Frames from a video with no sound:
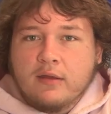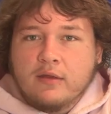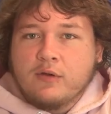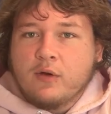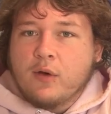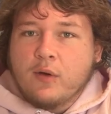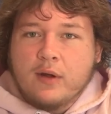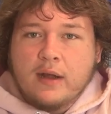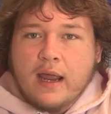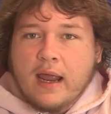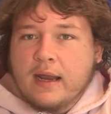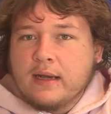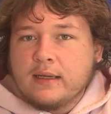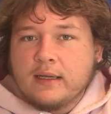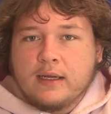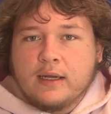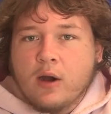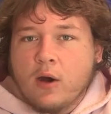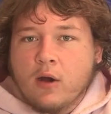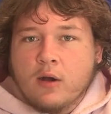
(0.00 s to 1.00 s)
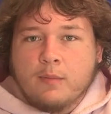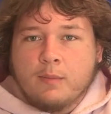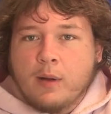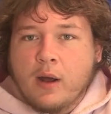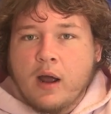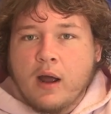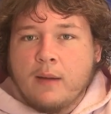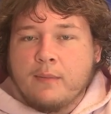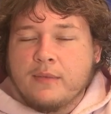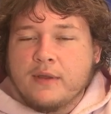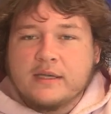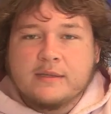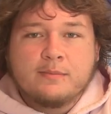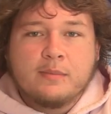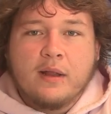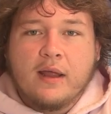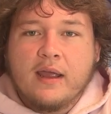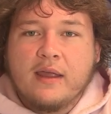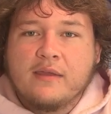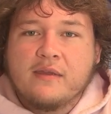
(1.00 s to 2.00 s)
throw an 80-yard bomb this
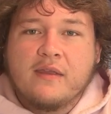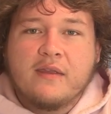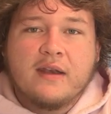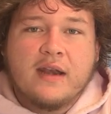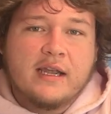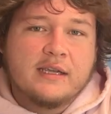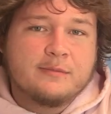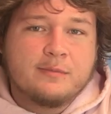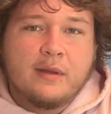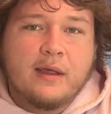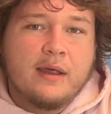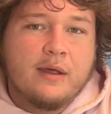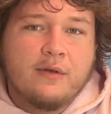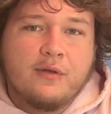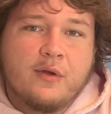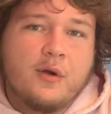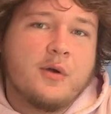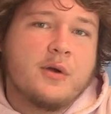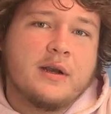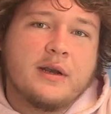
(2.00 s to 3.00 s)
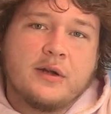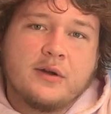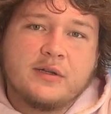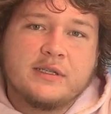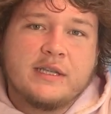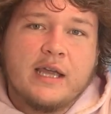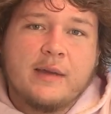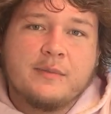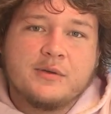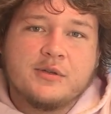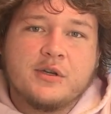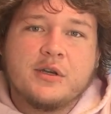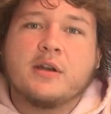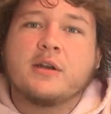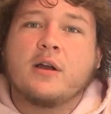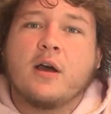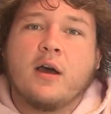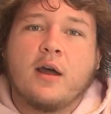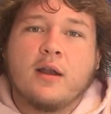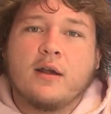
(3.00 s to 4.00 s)
play, and then the next play he'll throw an
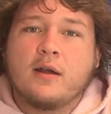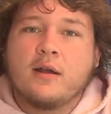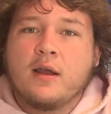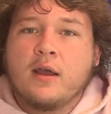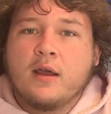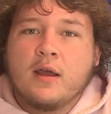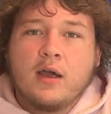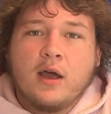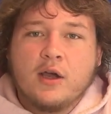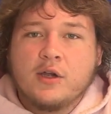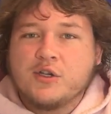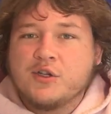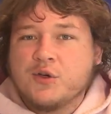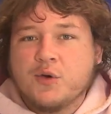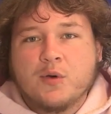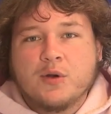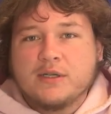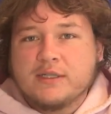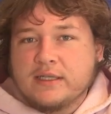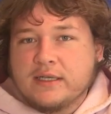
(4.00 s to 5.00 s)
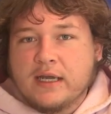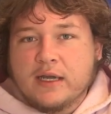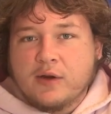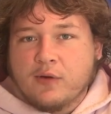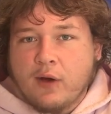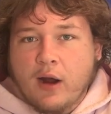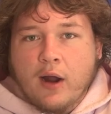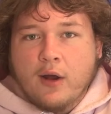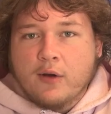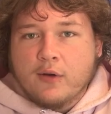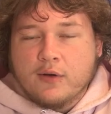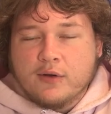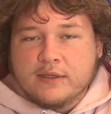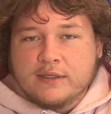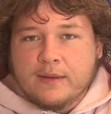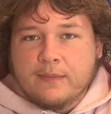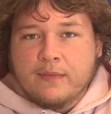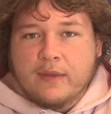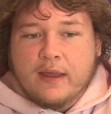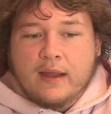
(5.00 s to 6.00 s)
interception on a short stick route or
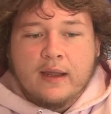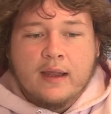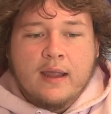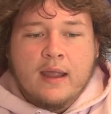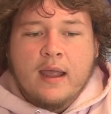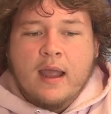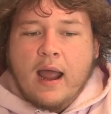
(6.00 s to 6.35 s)
something.